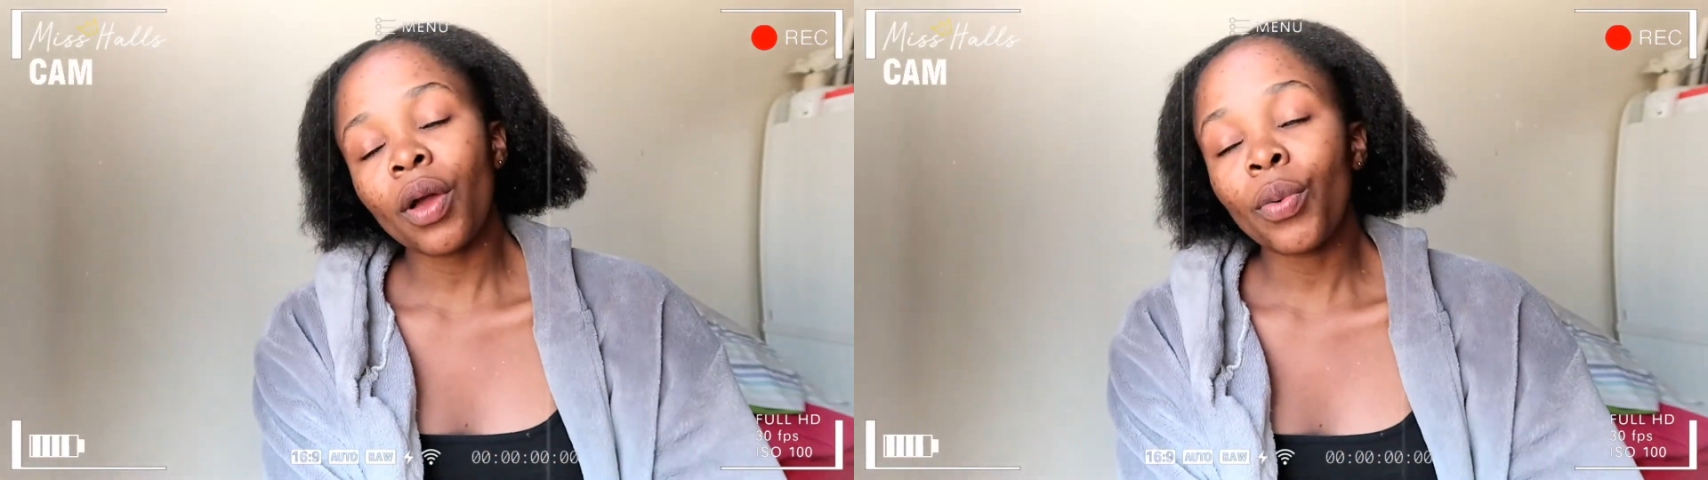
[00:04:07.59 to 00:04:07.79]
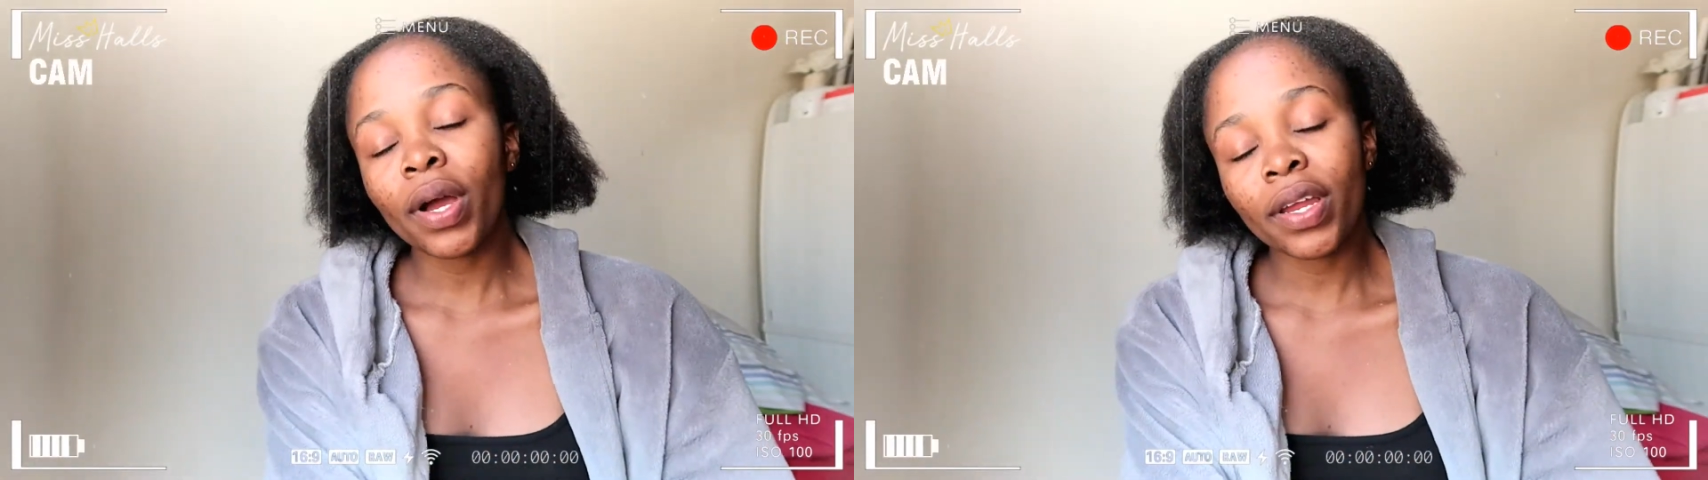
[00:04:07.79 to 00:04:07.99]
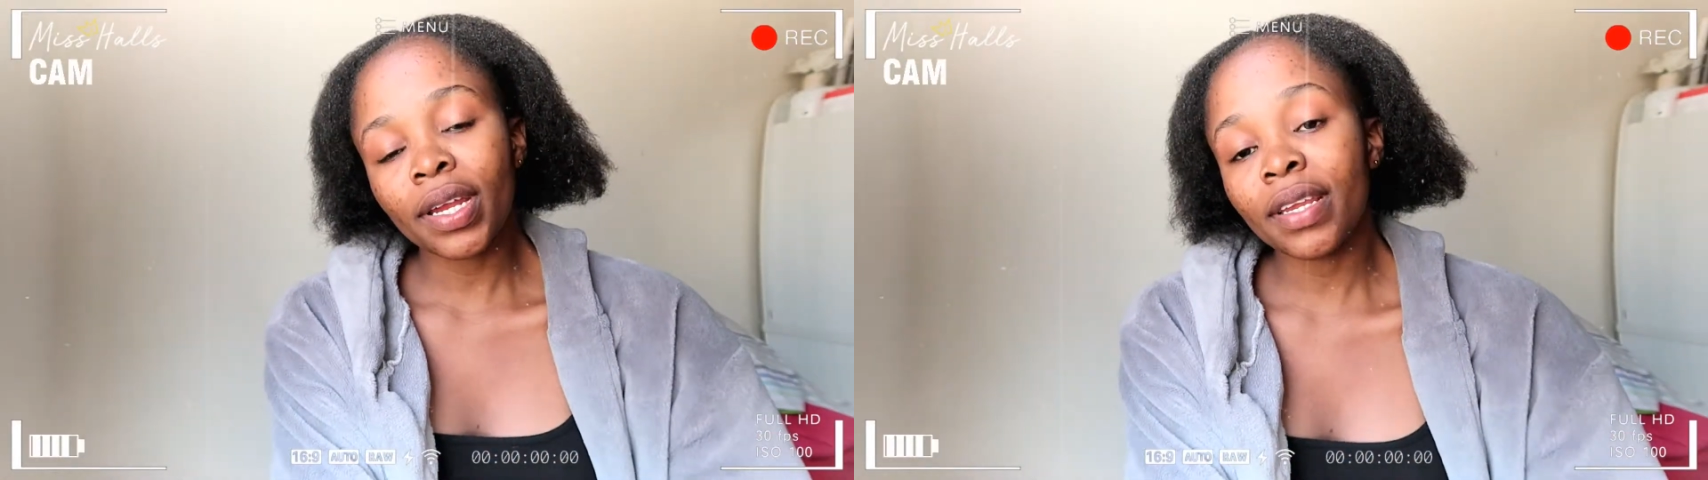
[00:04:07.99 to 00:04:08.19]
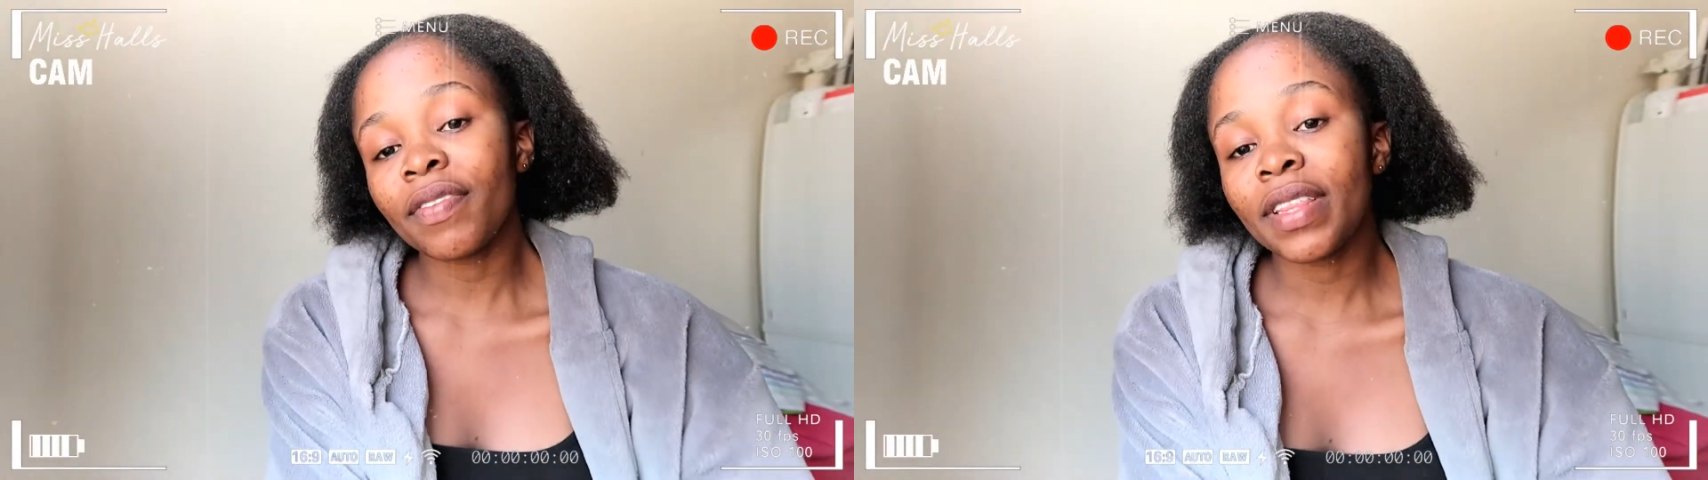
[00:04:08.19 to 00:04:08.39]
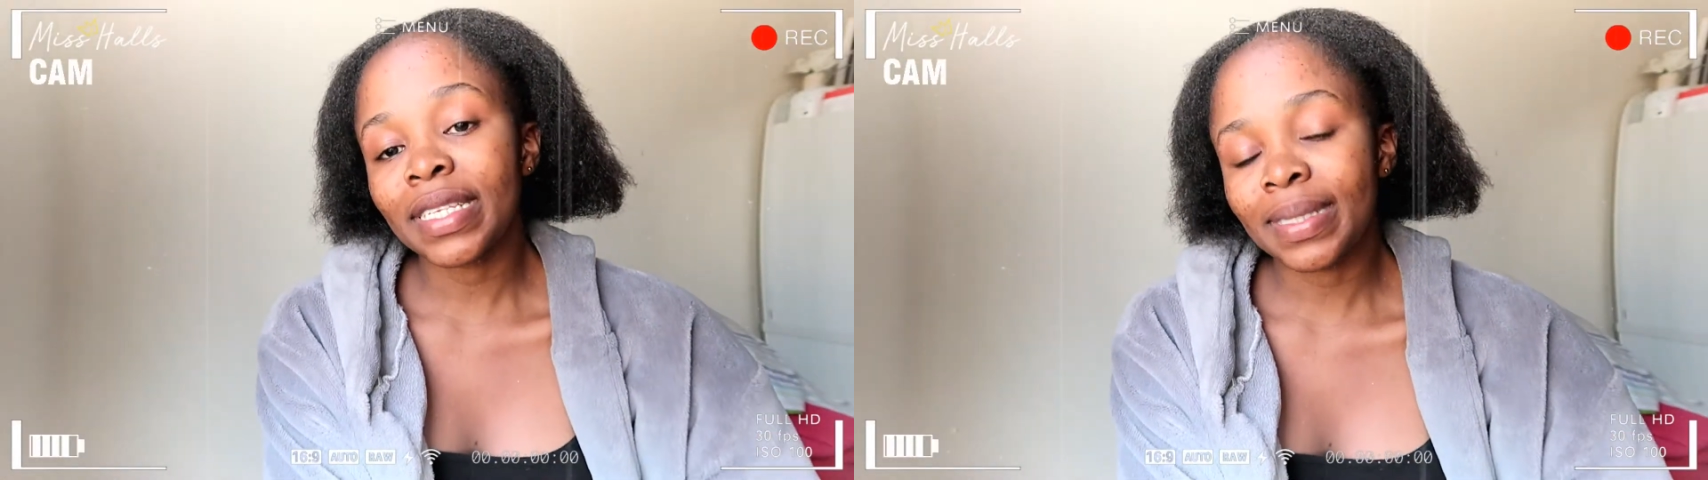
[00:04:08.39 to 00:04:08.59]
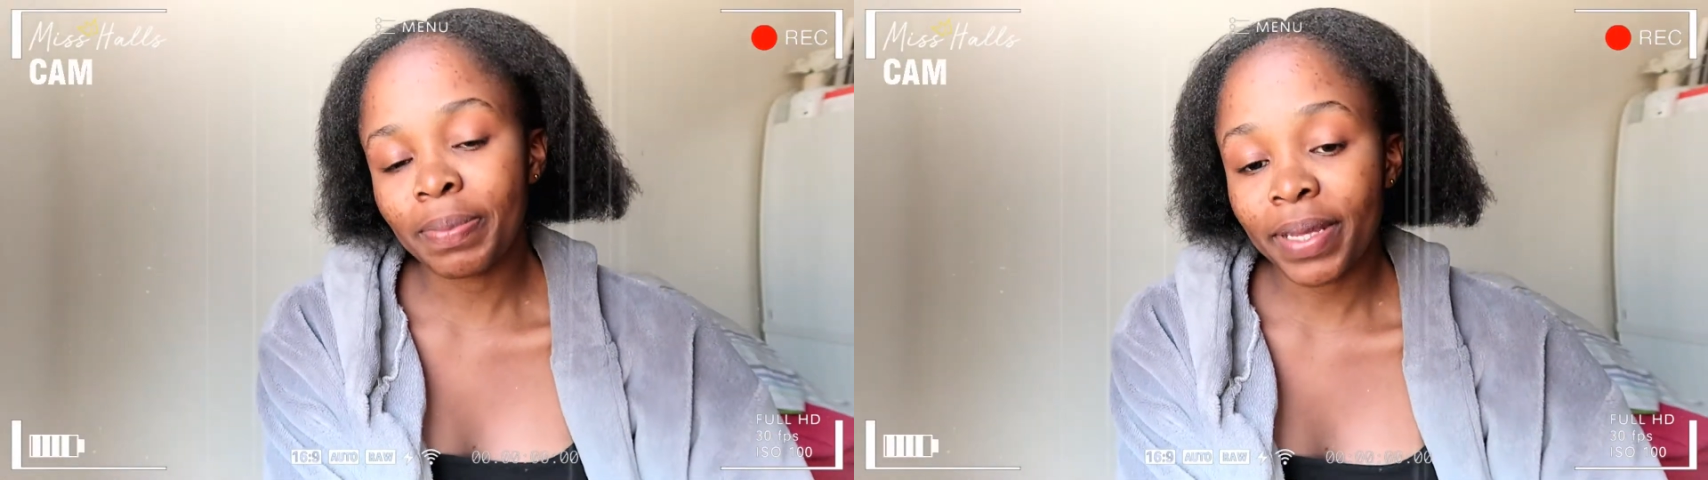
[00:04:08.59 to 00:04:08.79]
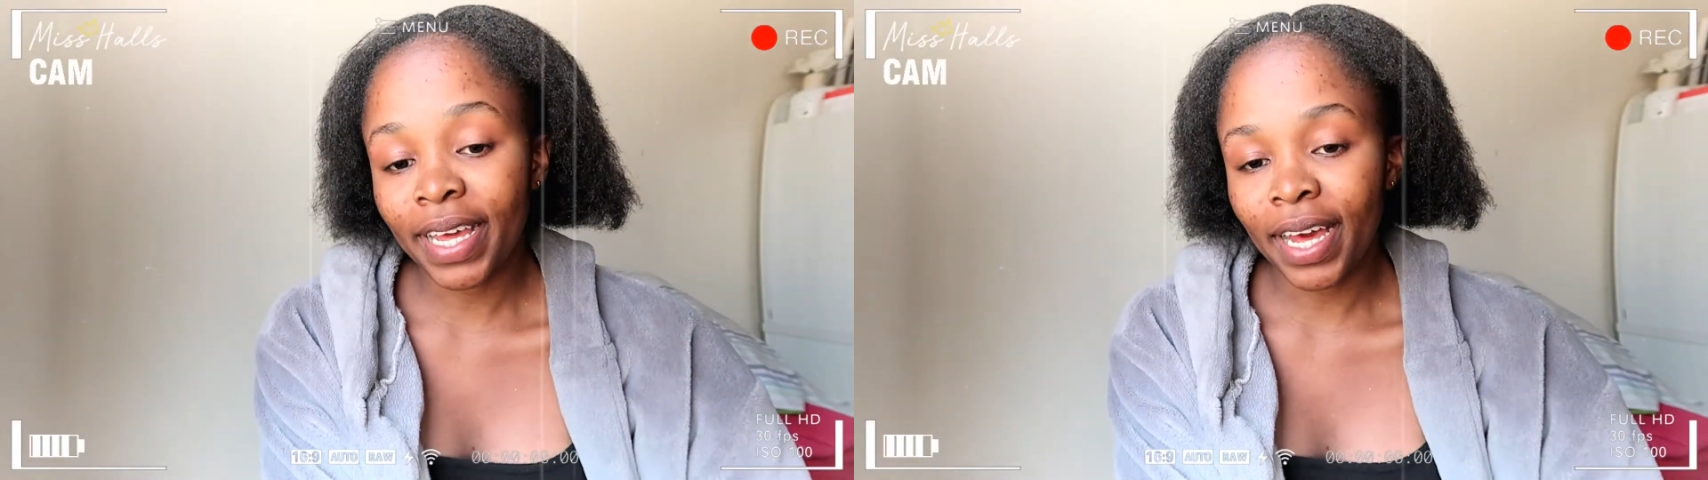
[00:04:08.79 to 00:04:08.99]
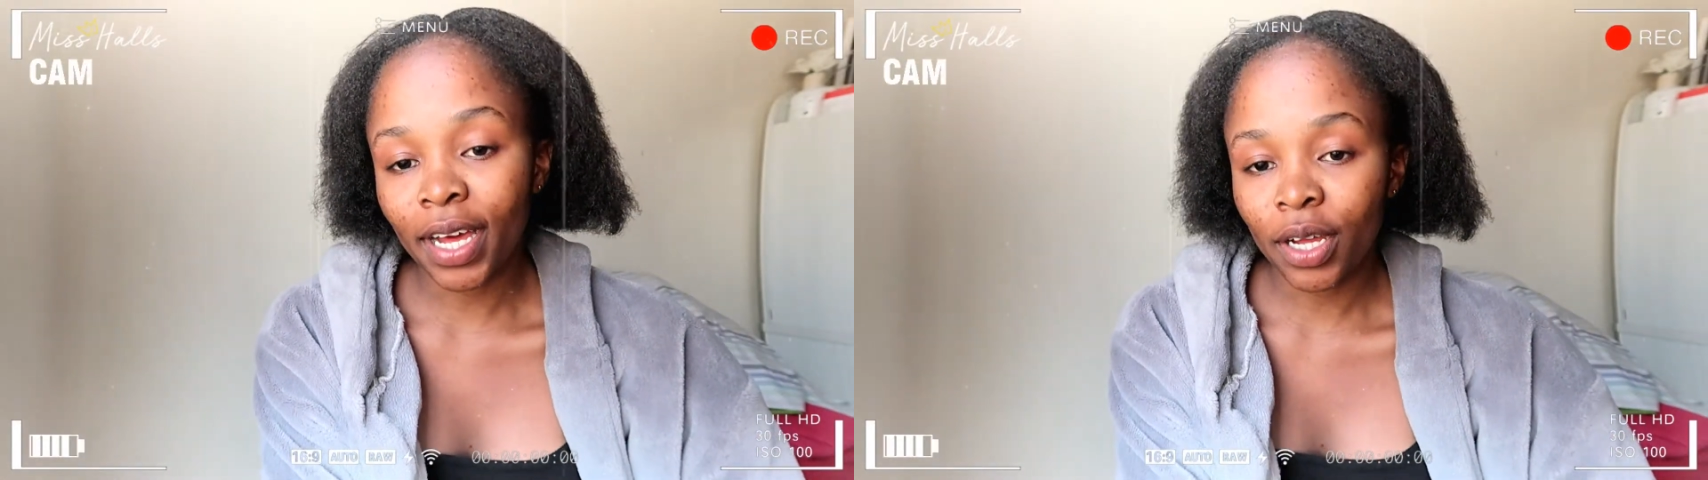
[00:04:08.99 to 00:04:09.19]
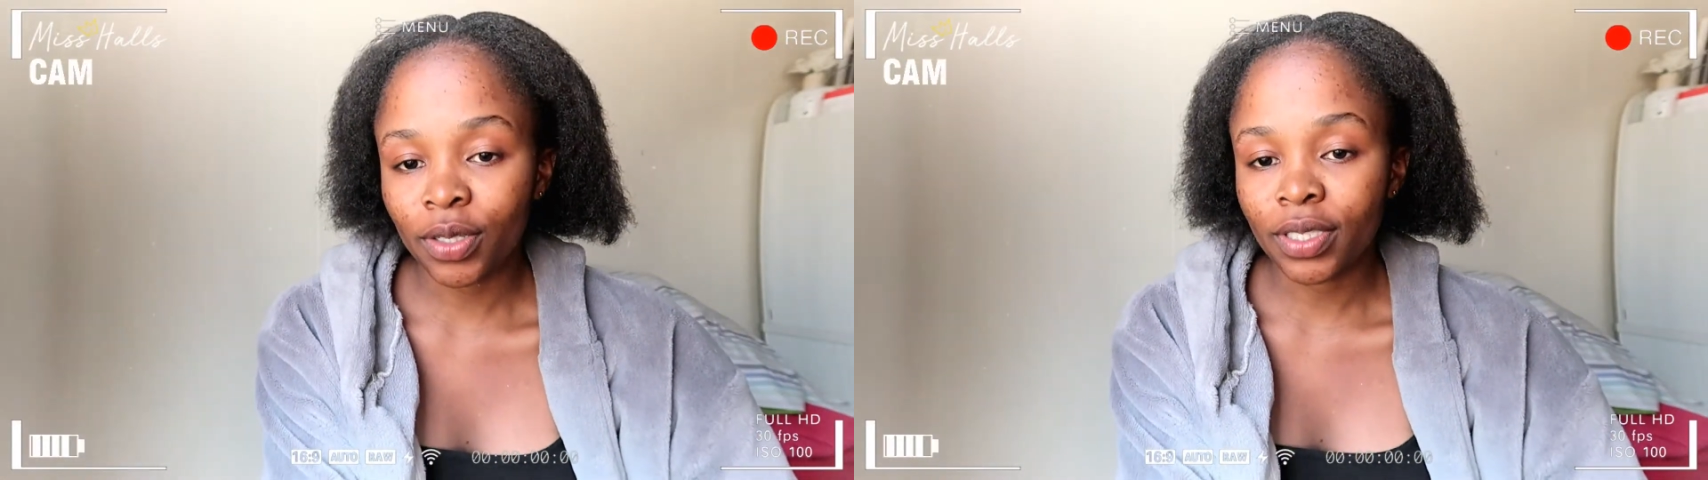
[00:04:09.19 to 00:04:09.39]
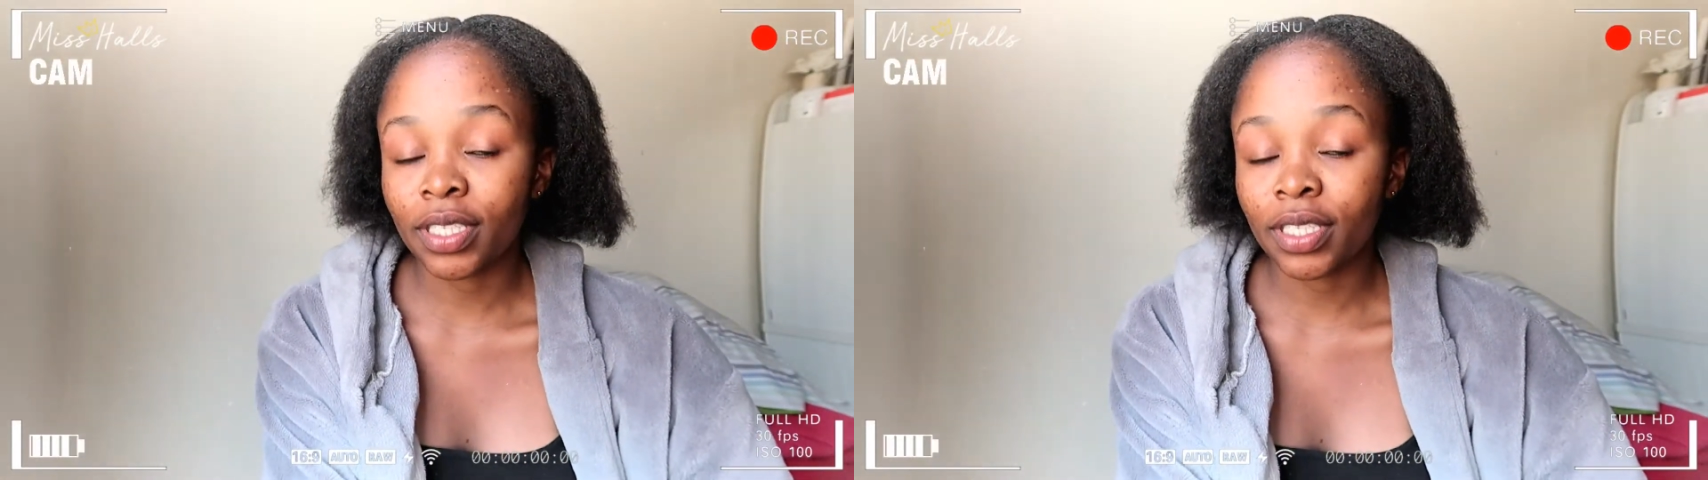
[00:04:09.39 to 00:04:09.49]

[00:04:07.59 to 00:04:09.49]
gonna live in this big house,